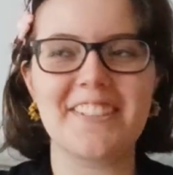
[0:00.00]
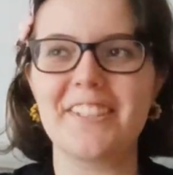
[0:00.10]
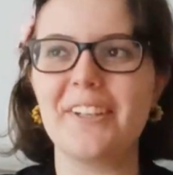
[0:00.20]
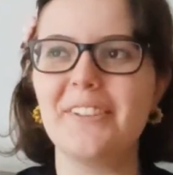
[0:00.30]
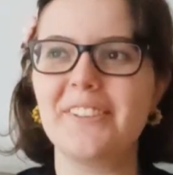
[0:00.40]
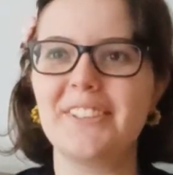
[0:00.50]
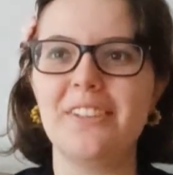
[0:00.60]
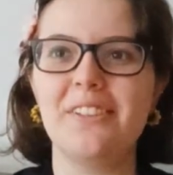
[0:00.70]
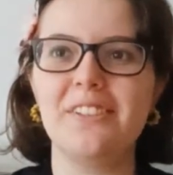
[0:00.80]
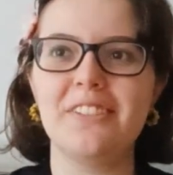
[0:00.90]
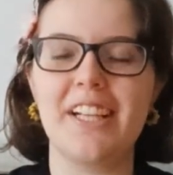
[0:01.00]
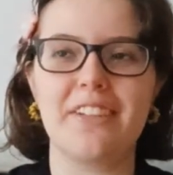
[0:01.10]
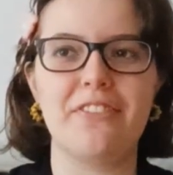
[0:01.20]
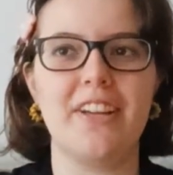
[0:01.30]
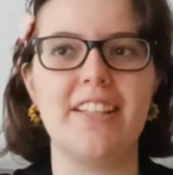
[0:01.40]
So
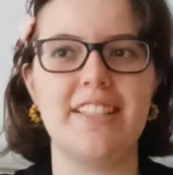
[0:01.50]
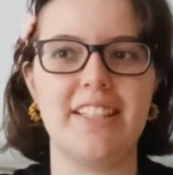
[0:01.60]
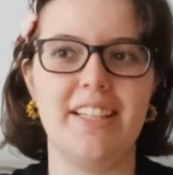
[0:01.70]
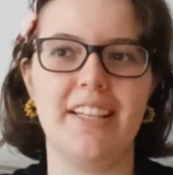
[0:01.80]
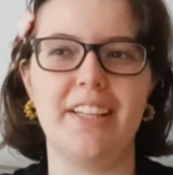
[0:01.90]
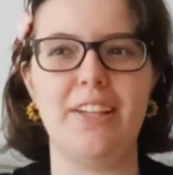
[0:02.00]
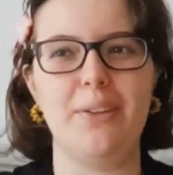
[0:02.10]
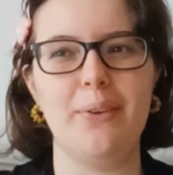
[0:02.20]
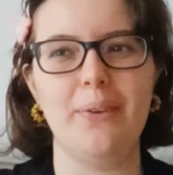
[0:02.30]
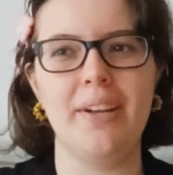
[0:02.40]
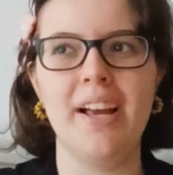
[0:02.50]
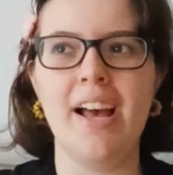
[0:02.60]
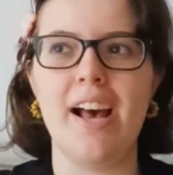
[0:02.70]
like fantasy and cute.